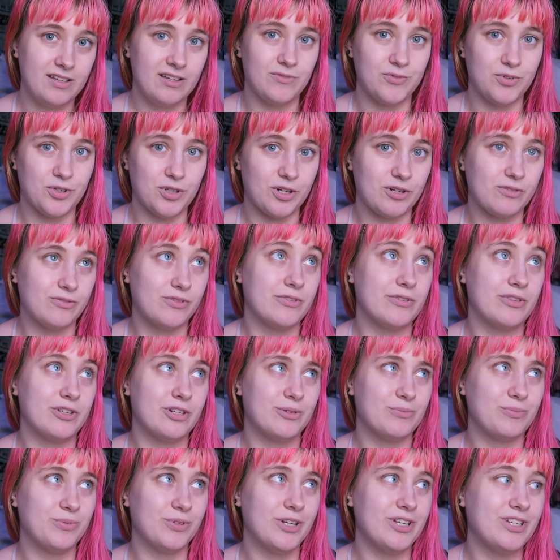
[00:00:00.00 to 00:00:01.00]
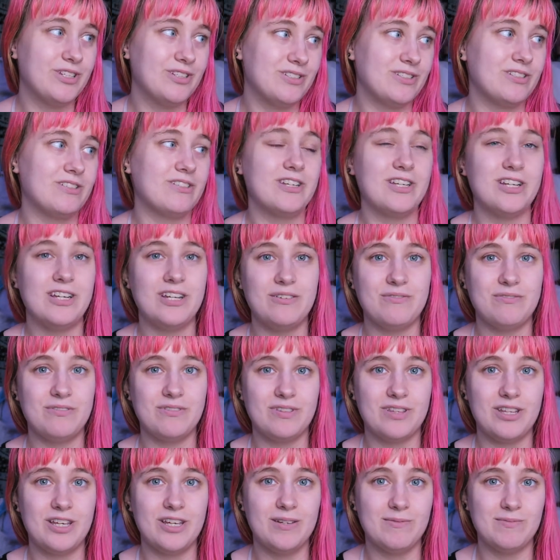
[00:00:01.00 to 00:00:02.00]
if you're over at their place, you're eating
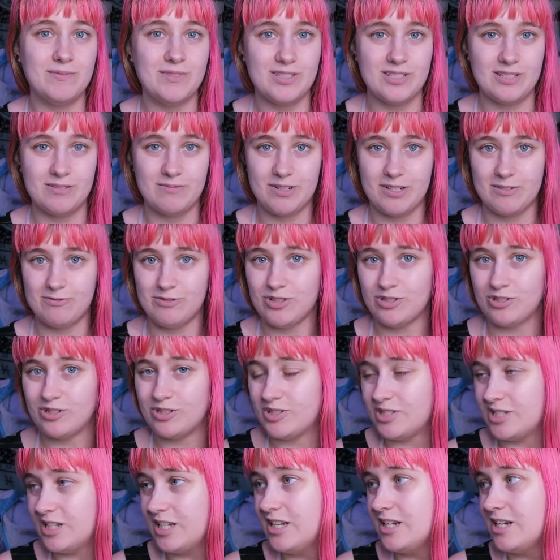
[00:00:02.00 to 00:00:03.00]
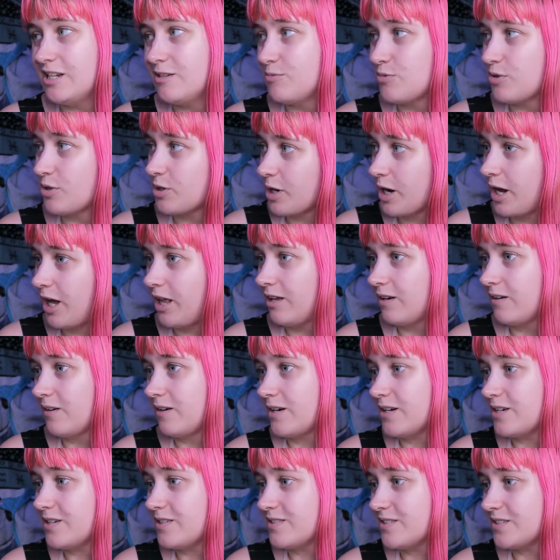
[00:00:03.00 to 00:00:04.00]
with them, and sometimes you're just eating more
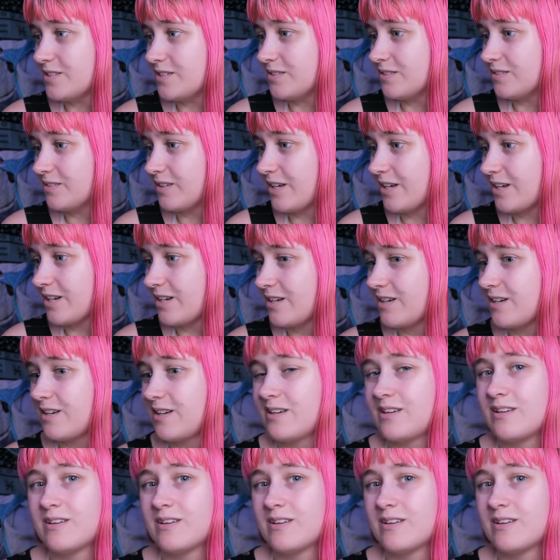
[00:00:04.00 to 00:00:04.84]
calories, and like,